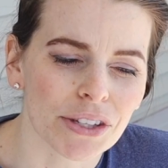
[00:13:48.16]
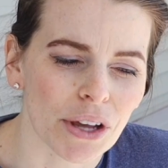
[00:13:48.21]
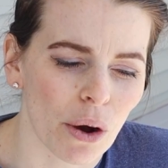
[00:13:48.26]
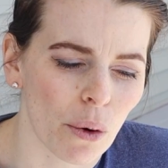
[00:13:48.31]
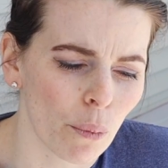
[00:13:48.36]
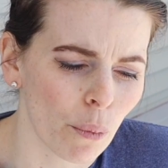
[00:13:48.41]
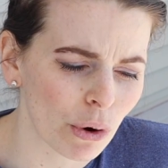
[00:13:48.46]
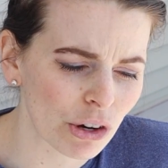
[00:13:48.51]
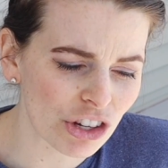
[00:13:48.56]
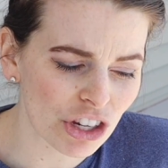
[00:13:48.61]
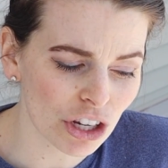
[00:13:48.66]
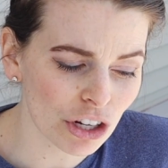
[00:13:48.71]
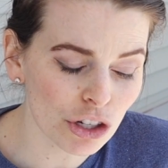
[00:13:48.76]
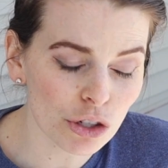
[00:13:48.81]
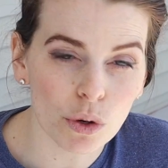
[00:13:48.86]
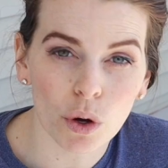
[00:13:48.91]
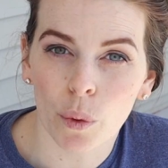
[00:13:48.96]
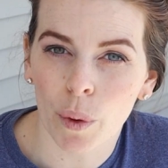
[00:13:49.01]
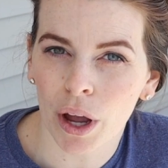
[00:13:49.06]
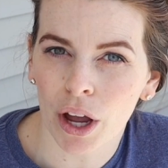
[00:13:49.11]
So we're just gonna
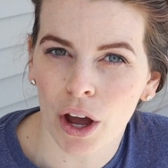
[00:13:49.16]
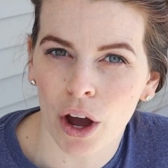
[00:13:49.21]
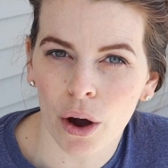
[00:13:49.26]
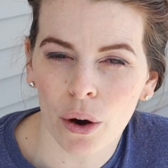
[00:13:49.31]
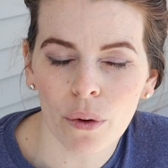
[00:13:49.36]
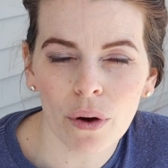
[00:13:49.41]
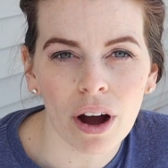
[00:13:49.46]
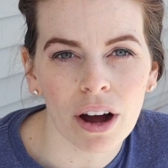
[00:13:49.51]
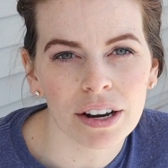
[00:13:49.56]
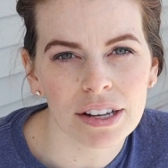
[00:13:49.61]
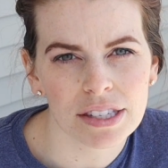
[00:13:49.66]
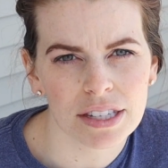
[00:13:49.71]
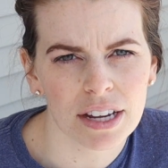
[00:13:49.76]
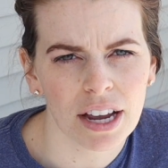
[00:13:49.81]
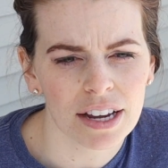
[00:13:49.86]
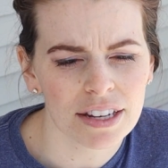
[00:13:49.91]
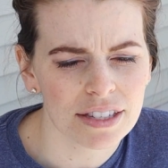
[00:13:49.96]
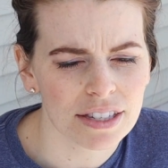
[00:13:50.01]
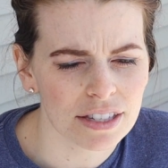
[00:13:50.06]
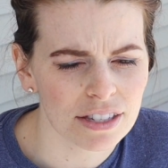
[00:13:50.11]
do a quick coat. Honestly
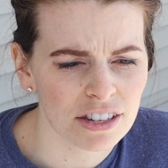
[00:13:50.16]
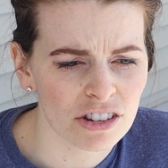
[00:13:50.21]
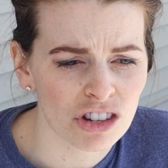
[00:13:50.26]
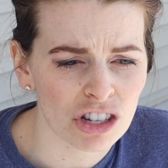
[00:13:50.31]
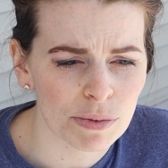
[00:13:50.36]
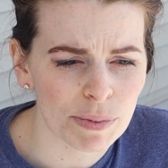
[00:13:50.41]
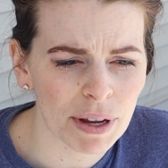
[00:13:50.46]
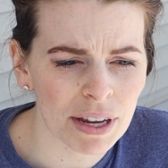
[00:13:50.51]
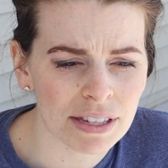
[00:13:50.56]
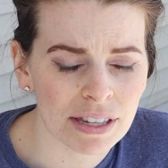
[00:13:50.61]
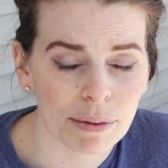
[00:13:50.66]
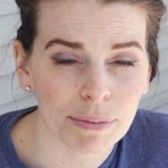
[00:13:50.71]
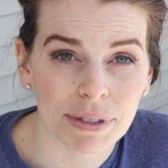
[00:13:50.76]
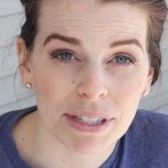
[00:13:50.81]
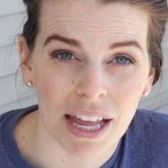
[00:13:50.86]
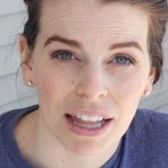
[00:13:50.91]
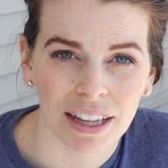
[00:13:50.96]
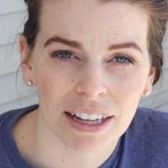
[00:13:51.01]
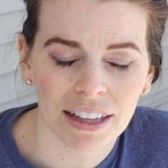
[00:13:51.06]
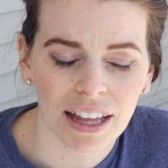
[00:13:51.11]
guys, this is just because I'm
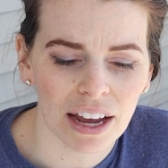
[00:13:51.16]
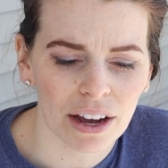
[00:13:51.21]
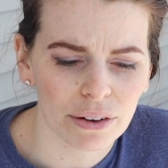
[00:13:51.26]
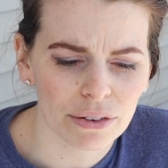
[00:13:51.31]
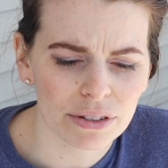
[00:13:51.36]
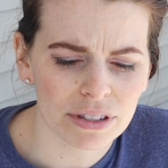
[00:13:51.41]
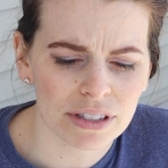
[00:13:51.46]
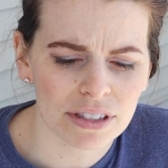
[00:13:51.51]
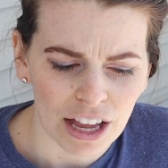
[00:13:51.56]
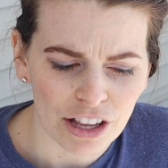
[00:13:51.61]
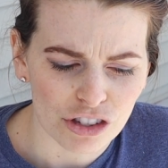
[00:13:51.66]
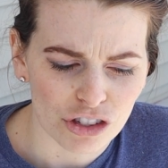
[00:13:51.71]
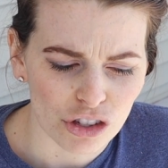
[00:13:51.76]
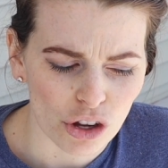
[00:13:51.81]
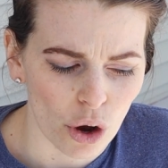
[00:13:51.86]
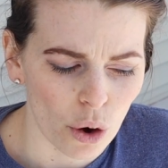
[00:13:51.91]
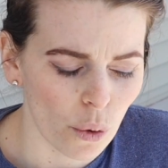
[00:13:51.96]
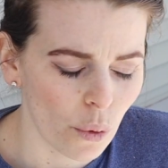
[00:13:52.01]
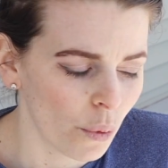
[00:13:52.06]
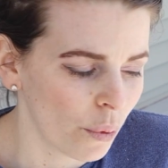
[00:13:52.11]
selling the house. And
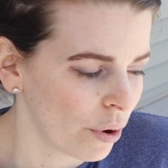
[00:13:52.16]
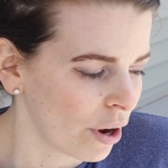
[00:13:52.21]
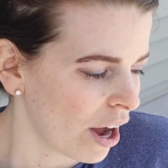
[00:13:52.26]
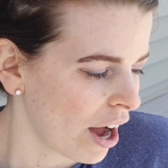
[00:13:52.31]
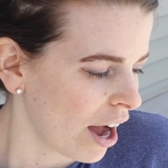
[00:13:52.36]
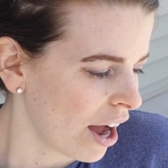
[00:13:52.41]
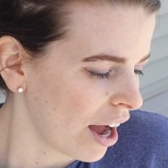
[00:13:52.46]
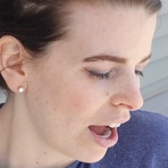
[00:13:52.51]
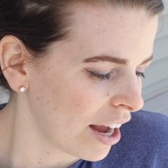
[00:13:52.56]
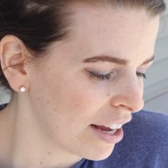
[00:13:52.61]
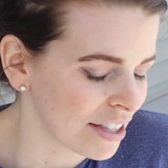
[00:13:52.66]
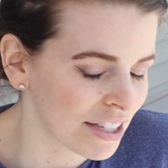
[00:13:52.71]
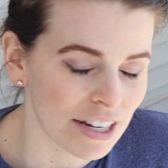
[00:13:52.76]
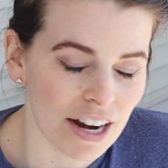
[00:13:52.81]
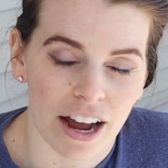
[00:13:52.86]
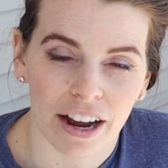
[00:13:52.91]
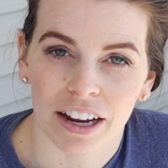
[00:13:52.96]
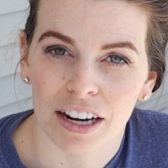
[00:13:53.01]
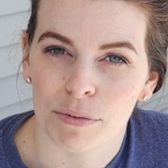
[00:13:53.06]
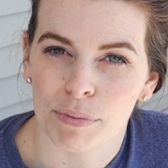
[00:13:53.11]
so it's
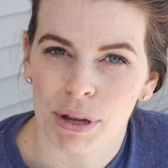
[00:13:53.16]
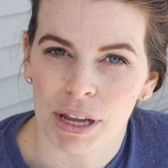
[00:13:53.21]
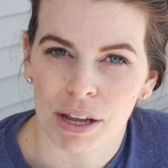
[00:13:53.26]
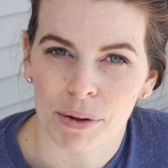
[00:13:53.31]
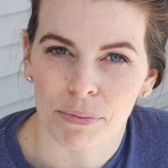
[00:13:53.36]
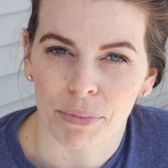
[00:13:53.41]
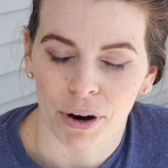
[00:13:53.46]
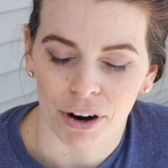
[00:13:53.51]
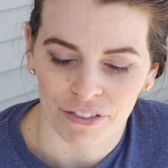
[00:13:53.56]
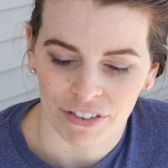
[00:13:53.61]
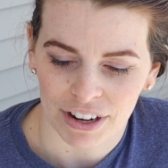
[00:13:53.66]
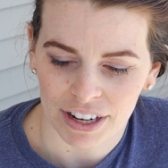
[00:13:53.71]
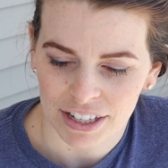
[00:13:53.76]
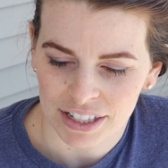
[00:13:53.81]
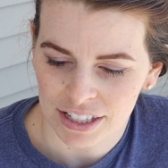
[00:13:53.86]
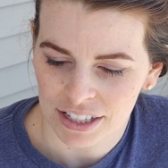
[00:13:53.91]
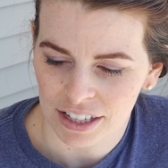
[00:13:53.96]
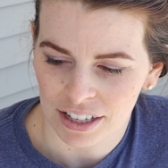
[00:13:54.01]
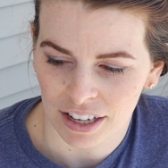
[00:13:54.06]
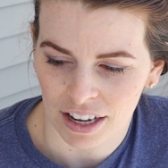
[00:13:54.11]
not going to be
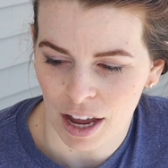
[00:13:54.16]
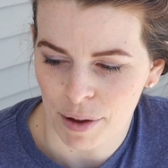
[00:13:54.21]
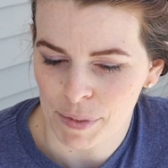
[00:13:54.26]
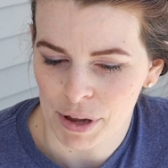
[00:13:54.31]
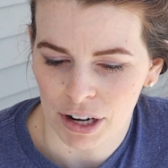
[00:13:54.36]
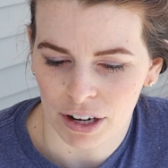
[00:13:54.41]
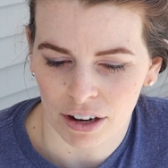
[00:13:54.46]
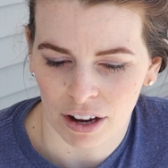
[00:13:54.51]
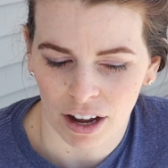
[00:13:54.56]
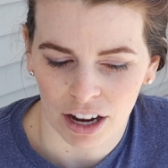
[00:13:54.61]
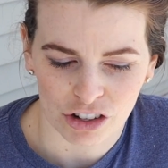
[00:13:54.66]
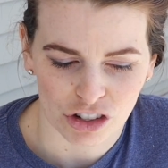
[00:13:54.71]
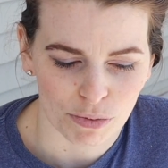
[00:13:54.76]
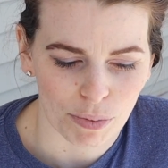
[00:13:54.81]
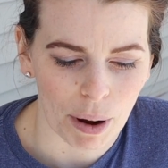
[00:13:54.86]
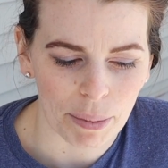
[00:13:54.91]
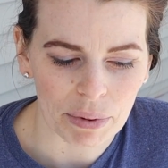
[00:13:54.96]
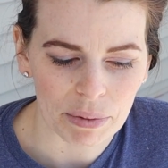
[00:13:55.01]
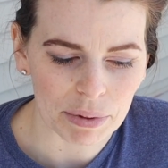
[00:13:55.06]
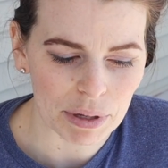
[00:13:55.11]
perfect. I mean, I should
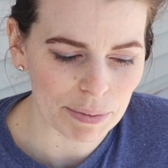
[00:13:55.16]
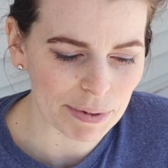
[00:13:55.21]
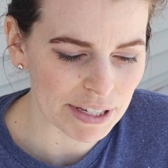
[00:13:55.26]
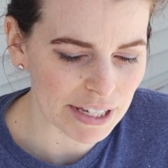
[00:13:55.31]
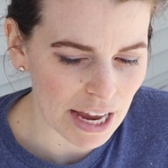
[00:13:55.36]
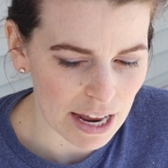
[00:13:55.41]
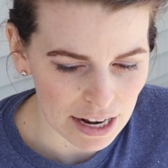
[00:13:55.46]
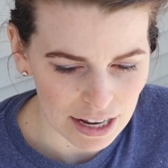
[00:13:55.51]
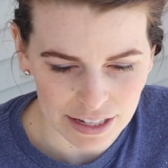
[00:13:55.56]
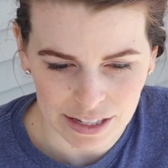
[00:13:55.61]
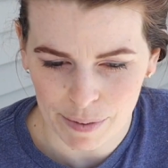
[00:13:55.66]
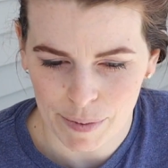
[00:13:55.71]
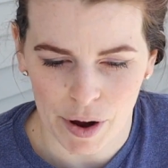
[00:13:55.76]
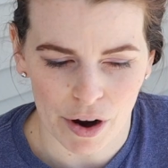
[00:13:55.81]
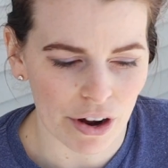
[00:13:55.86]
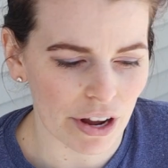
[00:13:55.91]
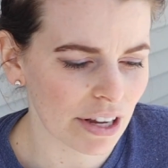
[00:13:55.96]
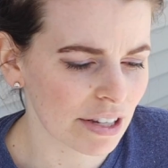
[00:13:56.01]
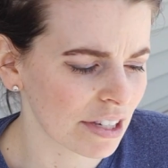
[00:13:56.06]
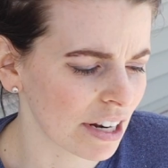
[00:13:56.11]
probably be sanding some
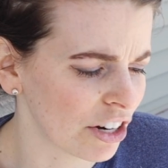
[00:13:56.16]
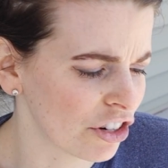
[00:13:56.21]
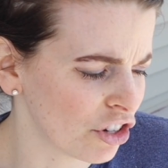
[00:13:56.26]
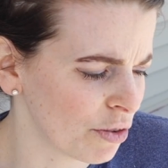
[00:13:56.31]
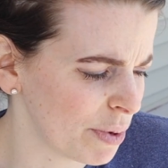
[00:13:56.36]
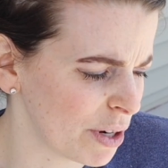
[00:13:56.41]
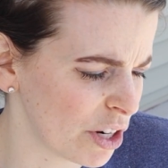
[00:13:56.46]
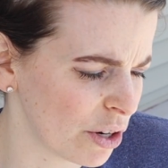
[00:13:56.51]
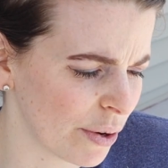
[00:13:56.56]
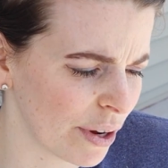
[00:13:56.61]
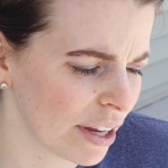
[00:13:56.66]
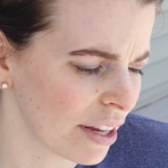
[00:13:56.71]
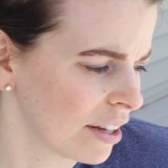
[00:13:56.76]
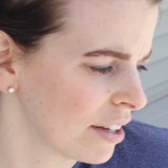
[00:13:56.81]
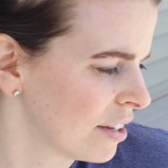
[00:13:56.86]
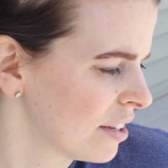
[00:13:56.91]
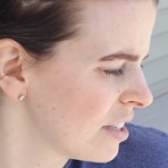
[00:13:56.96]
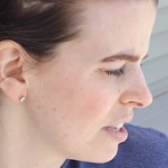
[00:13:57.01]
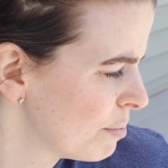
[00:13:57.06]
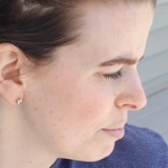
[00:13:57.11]
areas and I should be doing
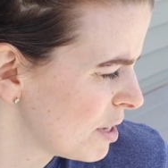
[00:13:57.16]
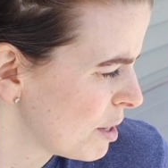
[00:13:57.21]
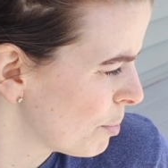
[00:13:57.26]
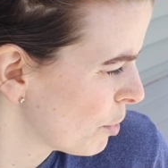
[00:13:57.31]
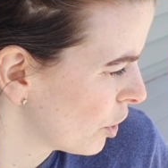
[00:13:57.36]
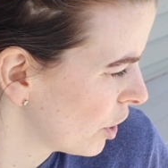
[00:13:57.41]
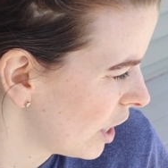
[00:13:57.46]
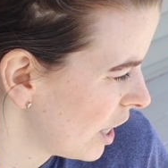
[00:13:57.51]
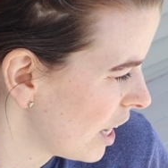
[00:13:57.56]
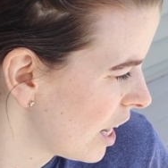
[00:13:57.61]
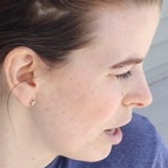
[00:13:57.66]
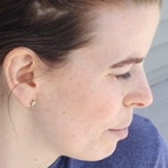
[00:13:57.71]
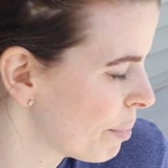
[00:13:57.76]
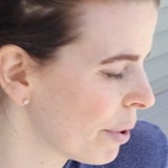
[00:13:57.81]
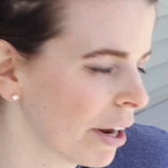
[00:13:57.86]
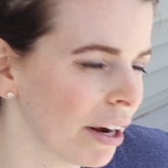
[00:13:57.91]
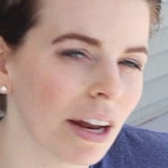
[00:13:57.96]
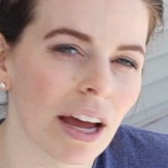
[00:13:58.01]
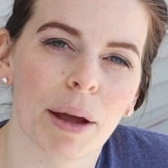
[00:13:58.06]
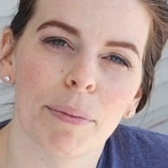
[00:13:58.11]
some deeper cleaning,
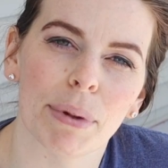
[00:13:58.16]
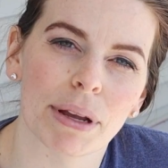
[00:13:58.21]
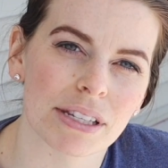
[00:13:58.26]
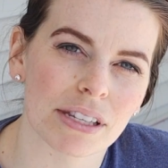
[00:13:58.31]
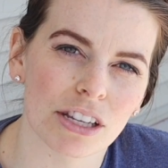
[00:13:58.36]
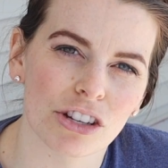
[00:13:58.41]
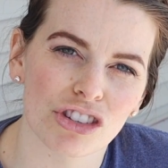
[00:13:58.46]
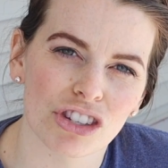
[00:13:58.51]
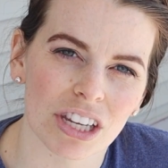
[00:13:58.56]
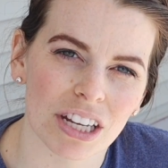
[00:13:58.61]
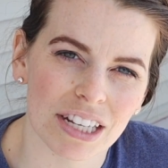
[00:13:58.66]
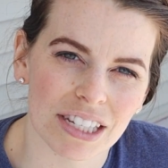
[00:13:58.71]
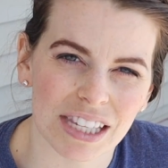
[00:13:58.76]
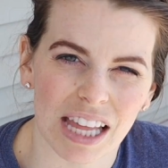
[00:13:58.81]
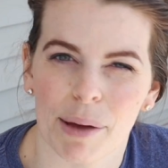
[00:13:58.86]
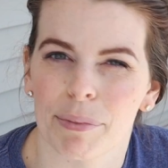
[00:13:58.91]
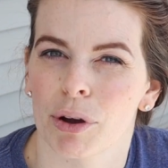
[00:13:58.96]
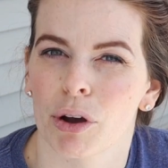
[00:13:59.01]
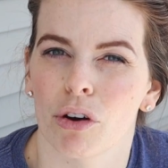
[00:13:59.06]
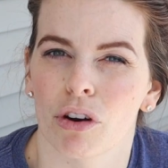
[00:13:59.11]
but I'm basically just going to
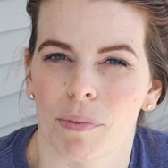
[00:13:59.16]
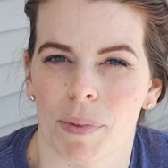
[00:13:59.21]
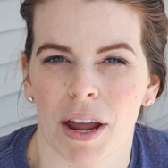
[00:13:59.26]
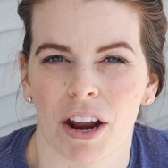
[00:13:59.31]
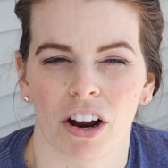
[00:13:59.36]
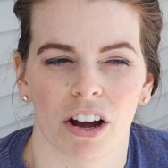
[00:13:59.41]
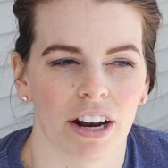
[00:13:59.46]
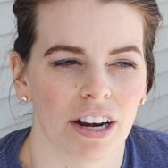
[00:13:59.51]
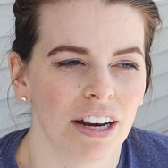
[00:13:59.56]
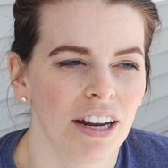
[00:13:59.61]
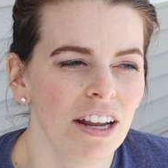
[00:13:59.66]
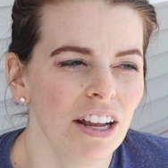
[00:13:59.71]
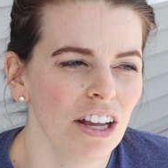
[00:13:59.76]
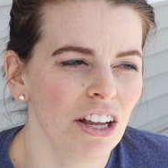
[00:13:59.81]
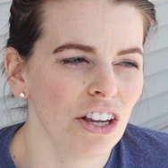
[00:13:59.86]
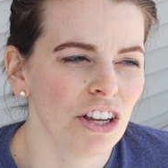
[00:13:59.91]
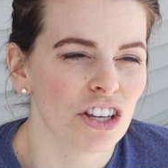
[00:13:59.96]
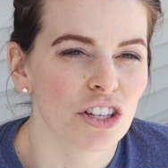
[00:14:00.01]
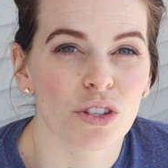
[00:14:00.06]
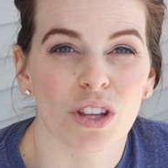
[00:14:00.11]
slap a coat of paint on
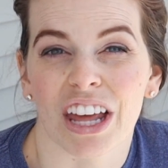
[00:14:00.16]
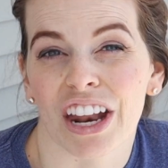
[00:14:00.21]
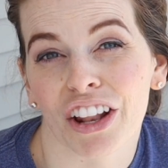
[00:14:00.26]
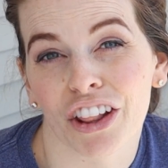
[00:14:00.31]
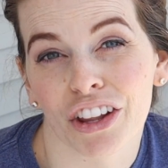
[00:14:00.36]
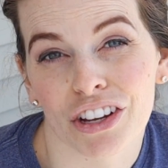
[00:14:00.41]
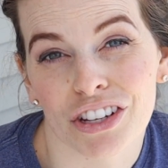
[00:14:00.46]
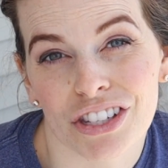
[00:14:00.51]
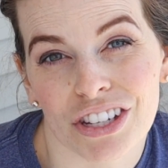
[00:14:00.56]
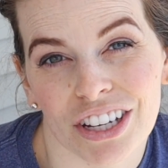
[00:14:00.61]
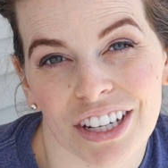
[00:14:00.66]
so that it looks